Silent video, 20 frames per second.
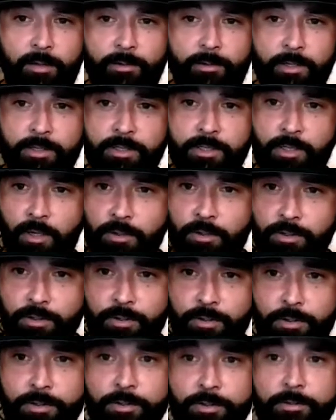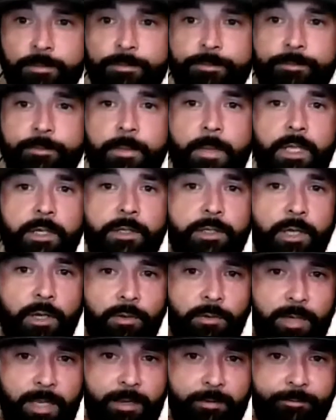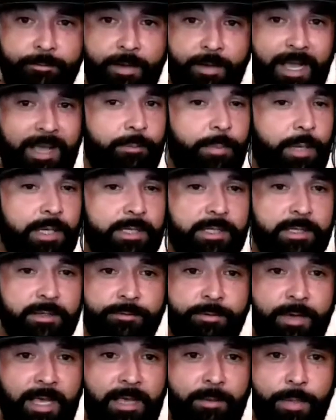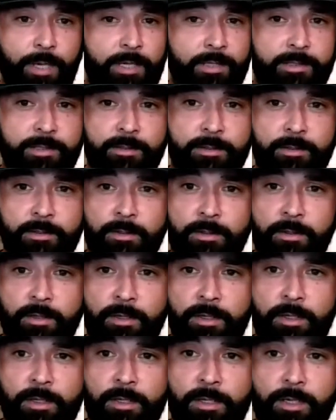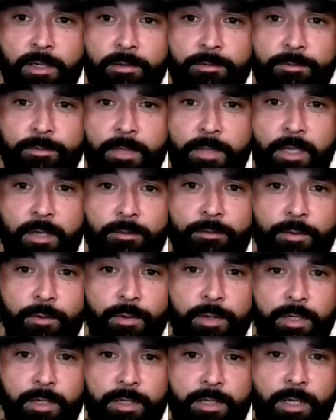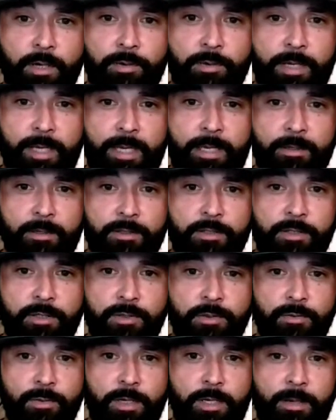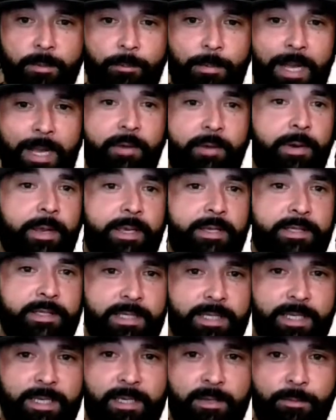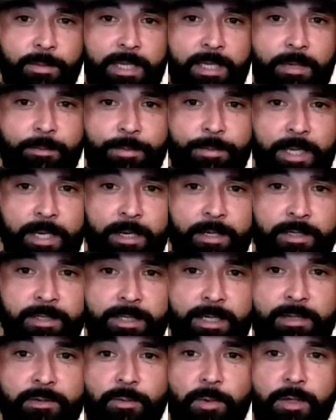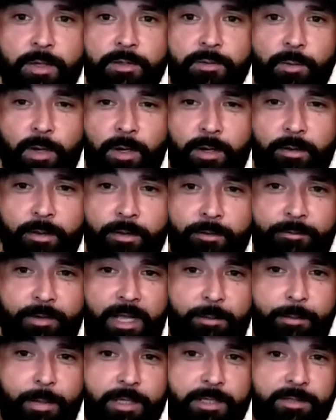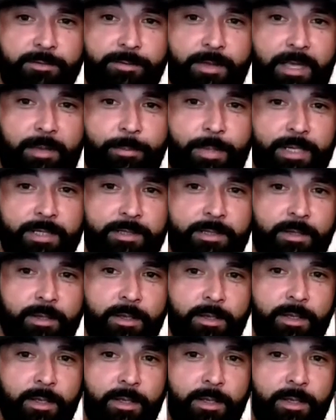Look at all of her socials. Donate. $5 is $5. And if you want to donate to my race to get me up there, Sex Work is Work, $5 is $5.